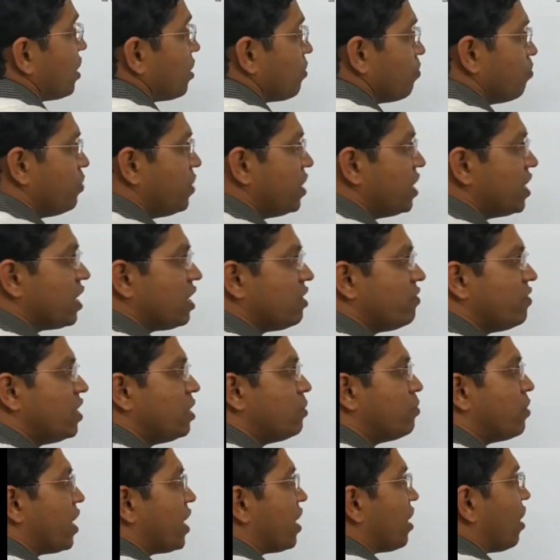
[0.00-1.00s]
BLV
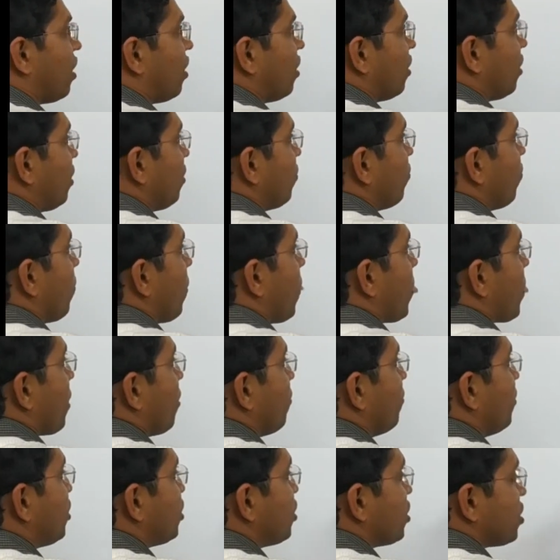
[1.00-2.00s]
by R,
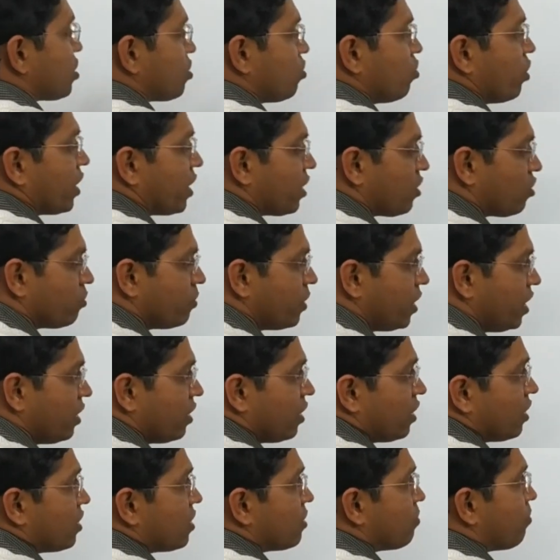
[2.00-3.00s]
which is going to be
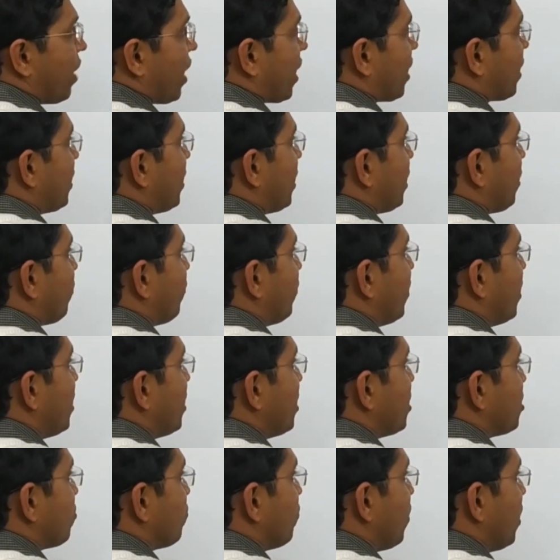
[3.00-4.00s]
magnetic field
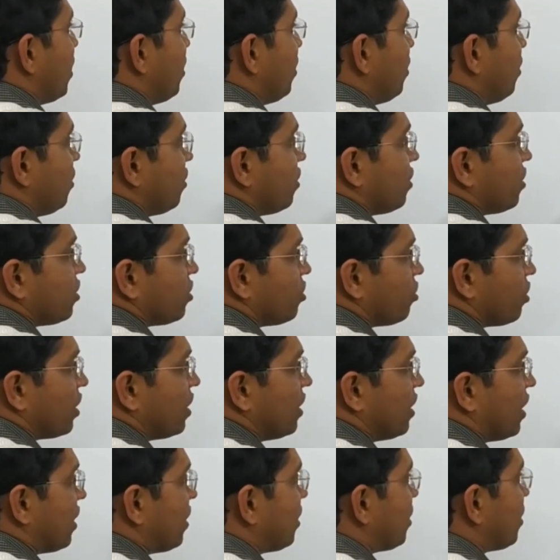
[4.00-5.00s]
is 1, your
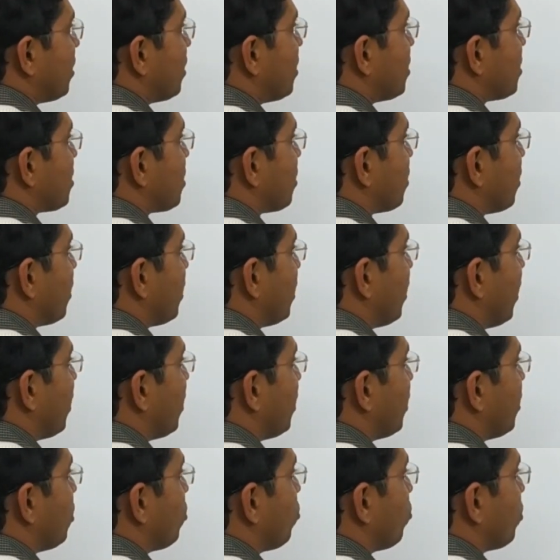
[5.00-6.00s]
length is 10
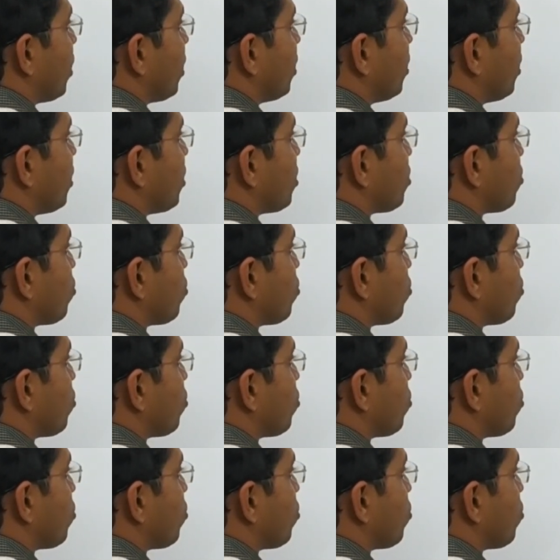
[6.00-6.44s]
into 10 raised